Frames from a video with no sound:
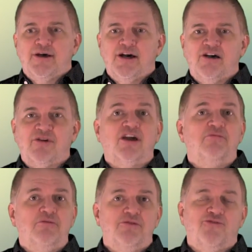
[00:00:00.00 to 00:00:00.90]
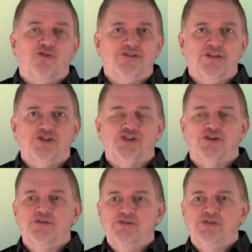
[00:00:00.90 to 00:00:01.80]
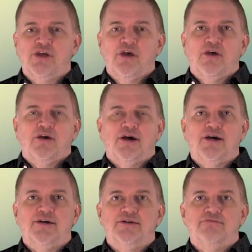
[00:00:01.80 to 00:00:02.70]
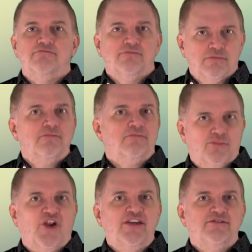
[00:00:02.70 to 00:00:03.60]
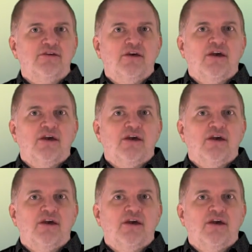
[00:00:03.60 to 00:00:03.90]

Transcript: I got to be able to afford the insurance, right?